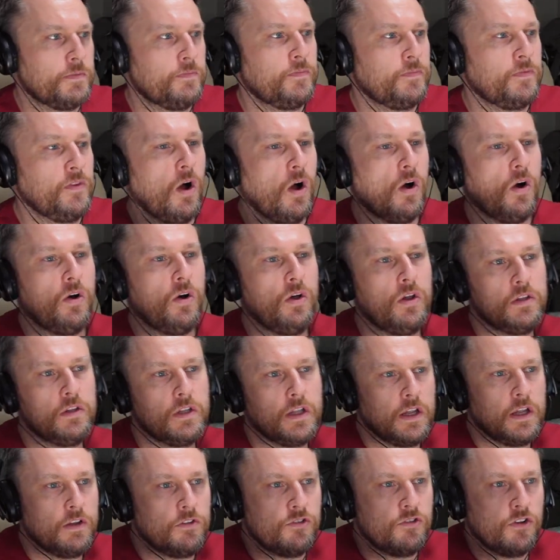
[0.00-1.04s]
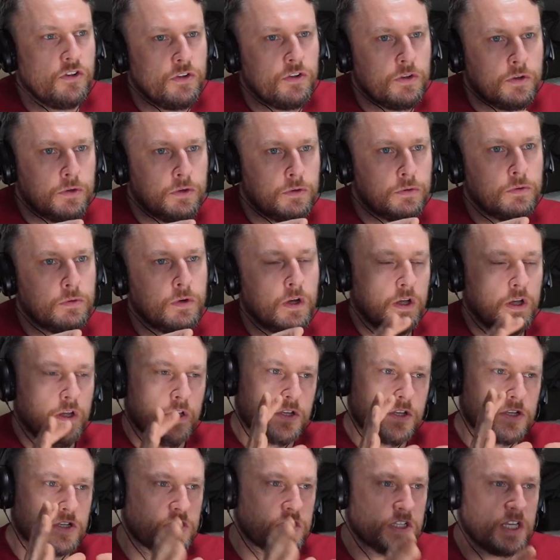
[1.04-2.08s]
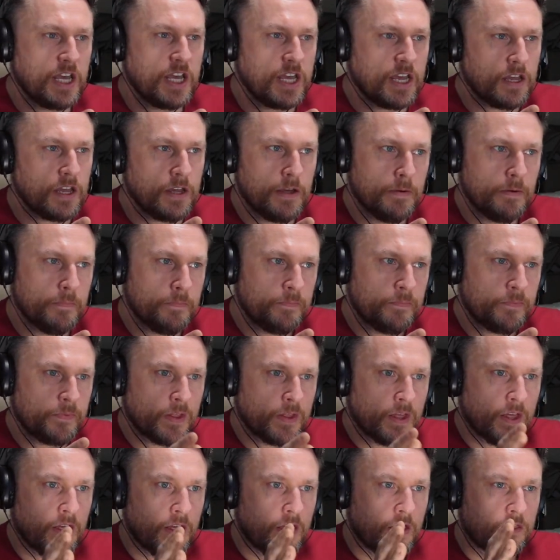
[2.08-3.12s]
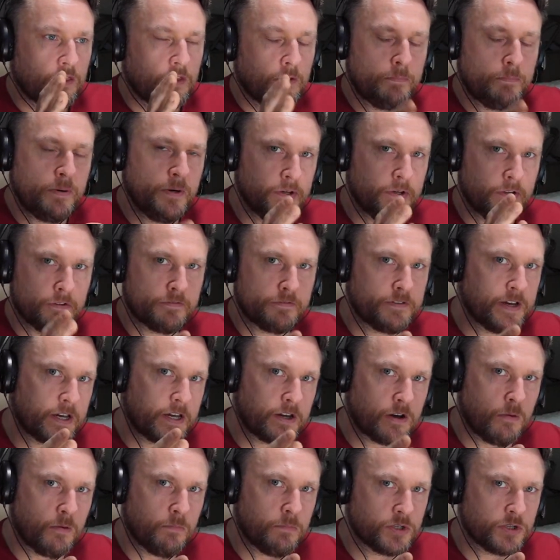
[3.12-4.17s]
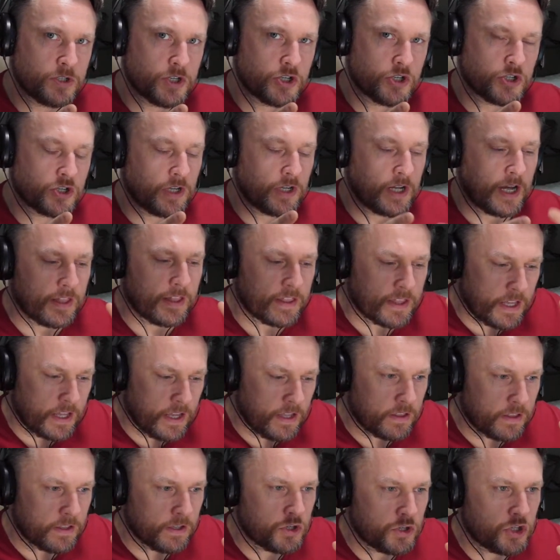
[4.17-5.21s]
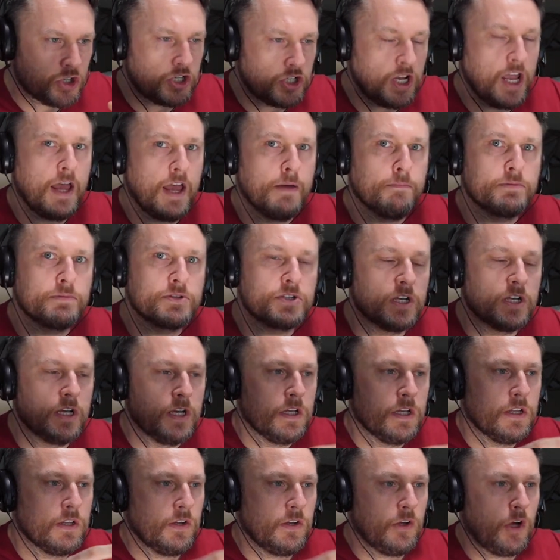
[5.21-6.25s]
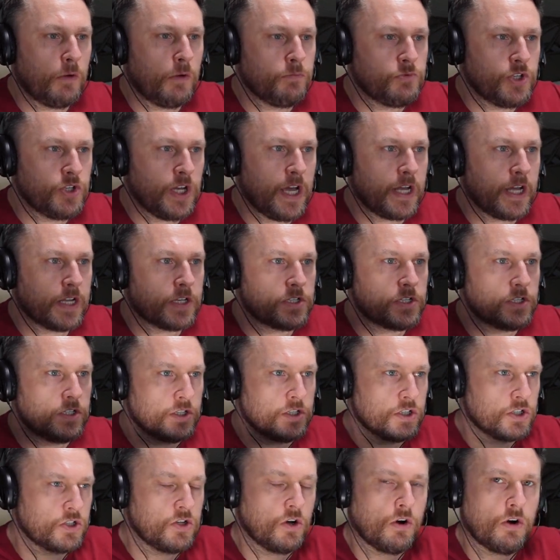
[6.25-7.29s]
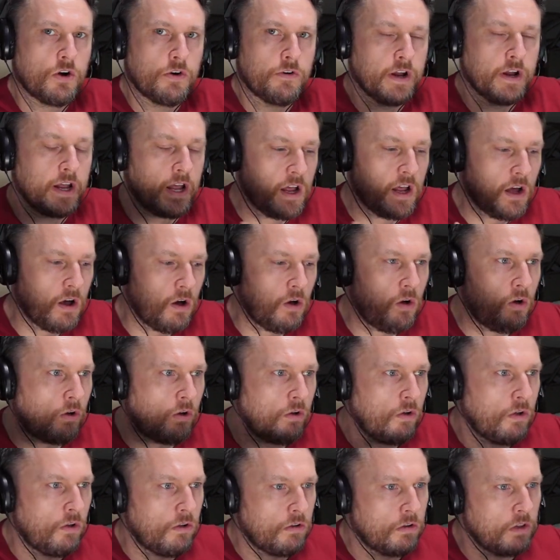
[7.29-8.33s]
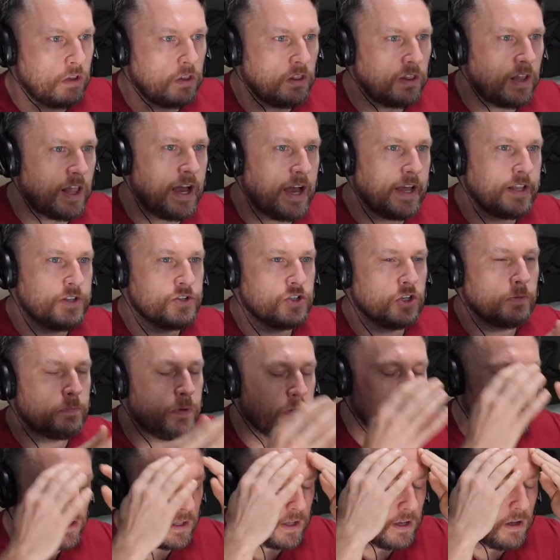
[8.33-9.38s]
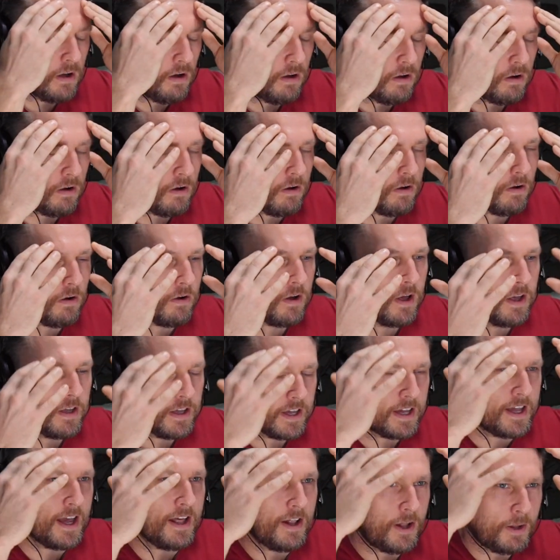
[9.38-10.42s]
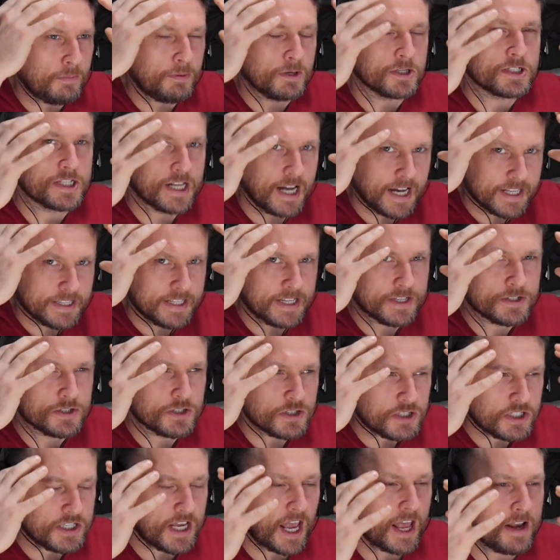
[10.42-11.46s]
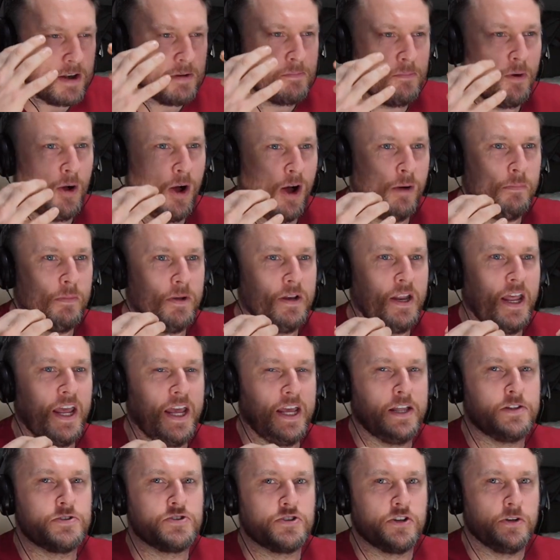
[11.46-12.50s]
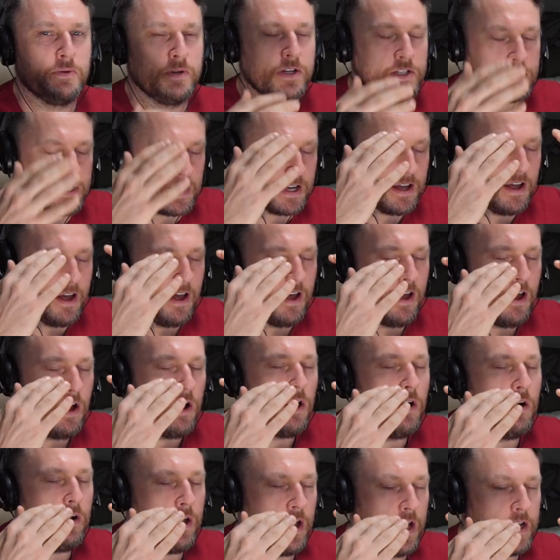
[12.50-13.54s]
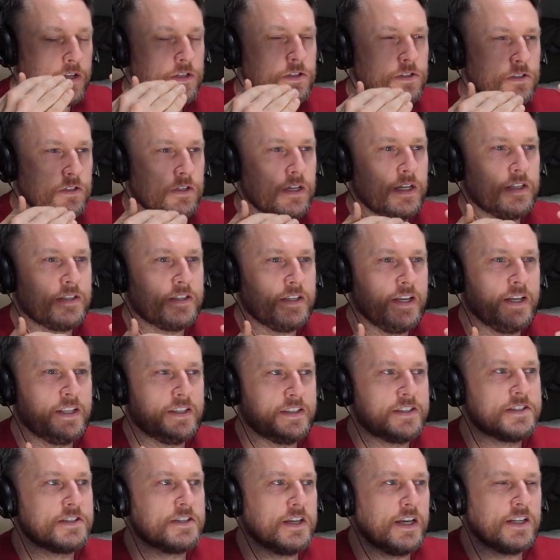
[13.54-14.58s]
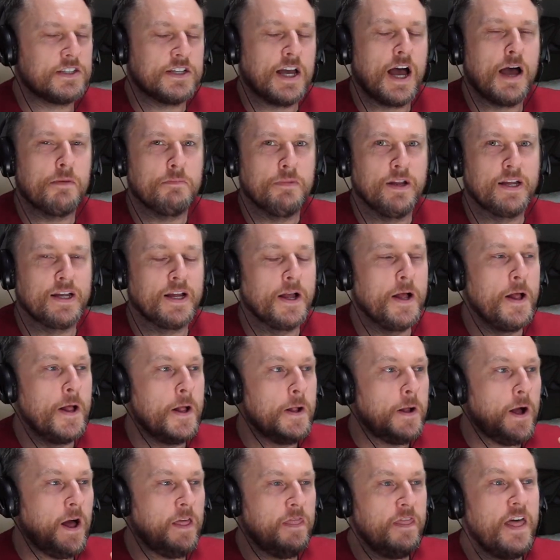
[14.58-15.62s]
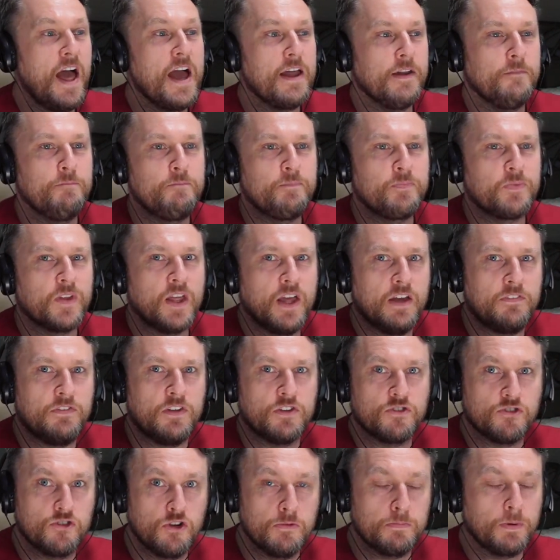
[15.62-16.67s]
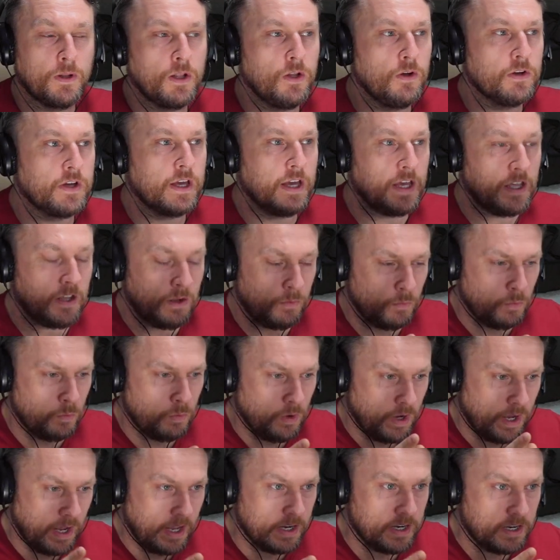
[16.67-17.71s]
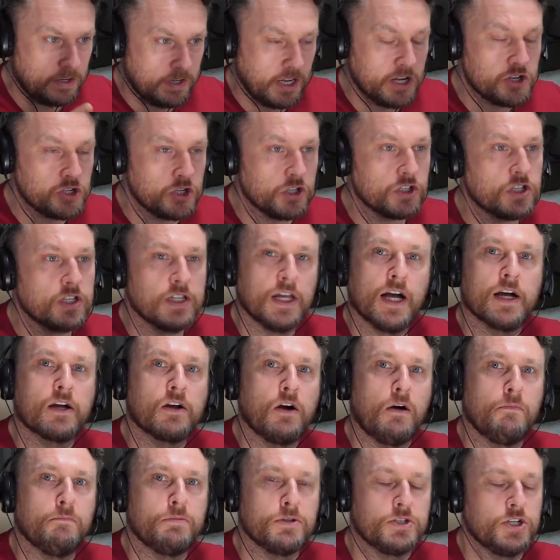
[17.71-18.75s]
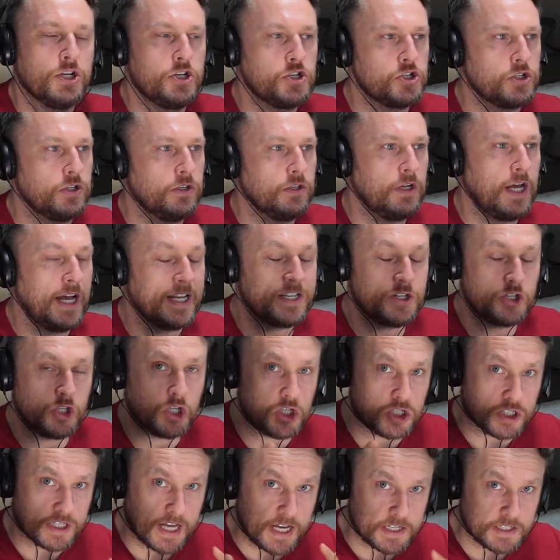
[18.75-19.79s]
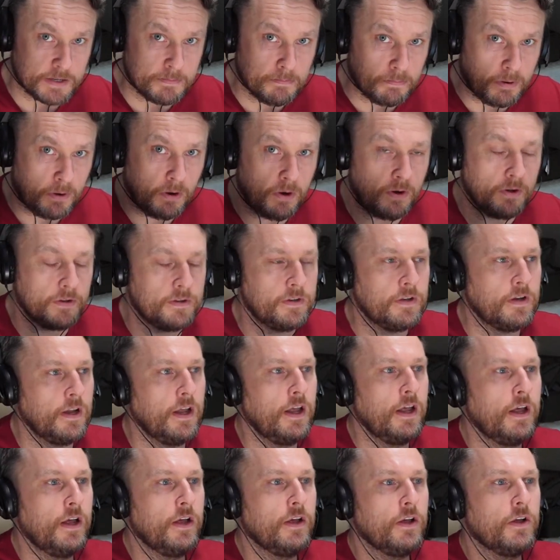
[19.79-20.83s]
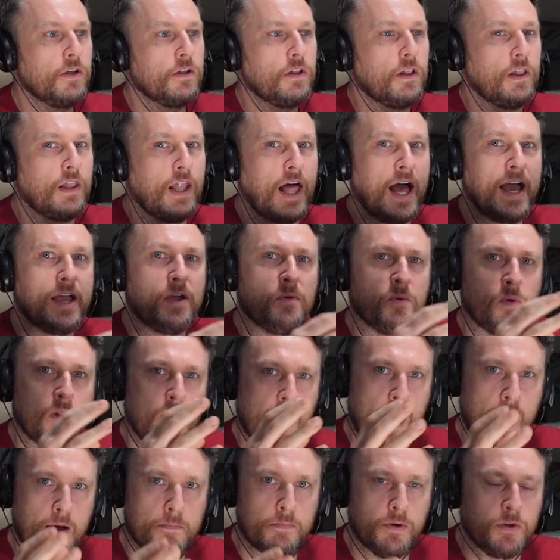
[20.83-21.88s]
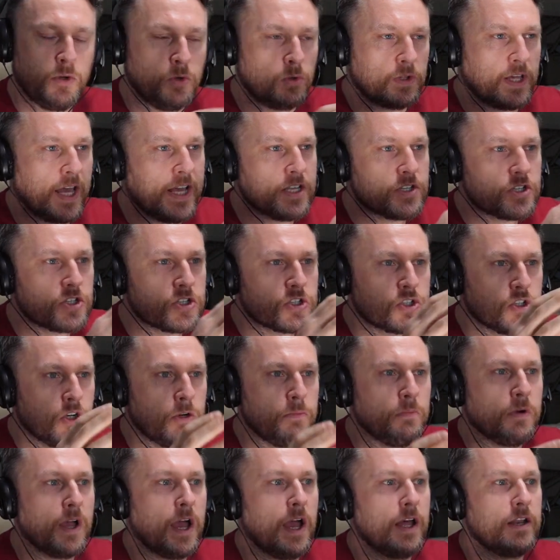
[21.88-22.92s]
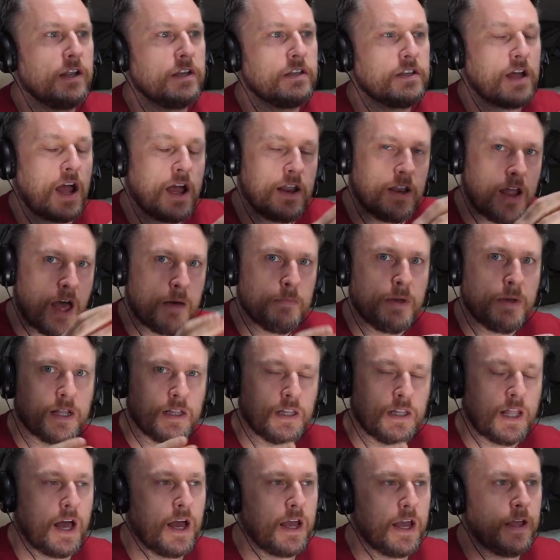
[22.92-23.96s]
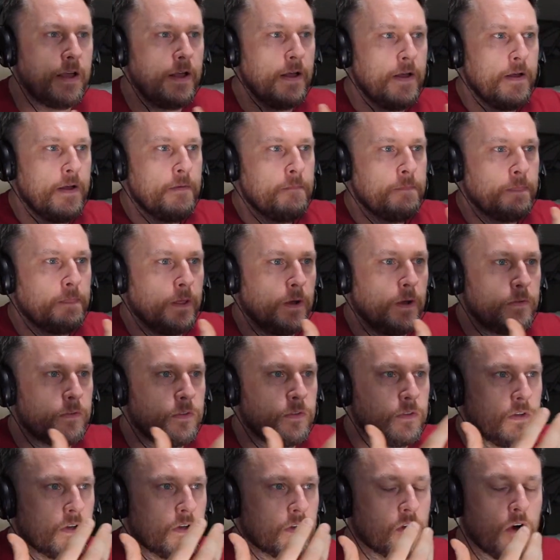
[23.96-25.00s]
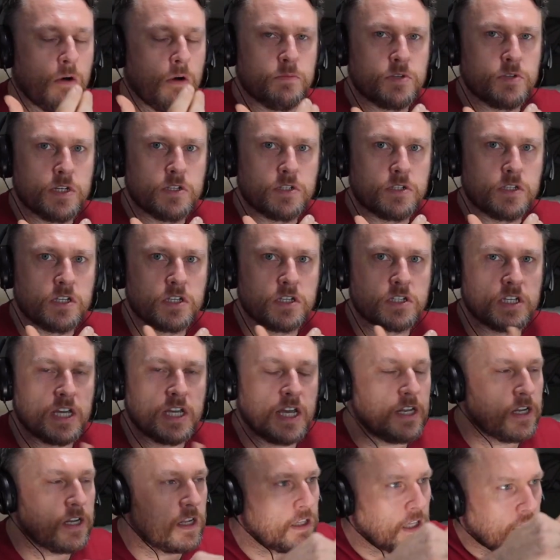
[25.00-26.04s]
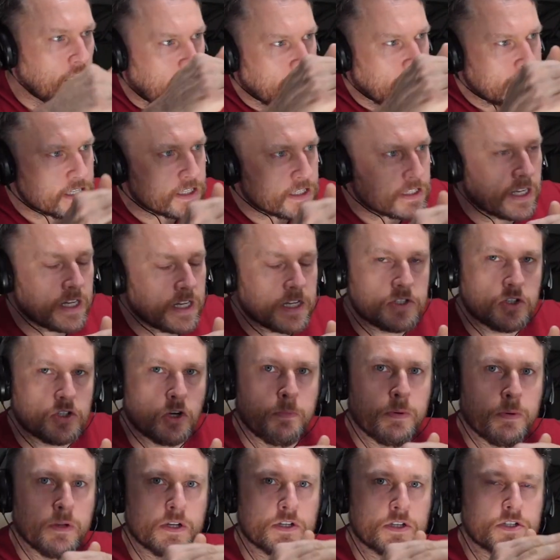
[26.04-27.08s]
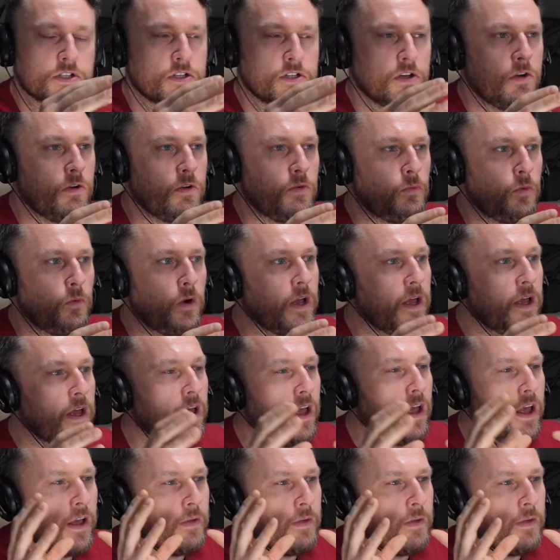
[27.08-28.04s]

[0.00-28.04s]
not only do you see the perfect composition, like the shapes, the objects, the story, it all lines up and you're like, oh, you get almost like this Zen moment hits you and it's like, oh yes, it's happening. And then if you're super lucky, in addition to that composition, and just as important, light will happen. You'll get some kind of dynamic light that comes into the scene and lights things up in a certain way.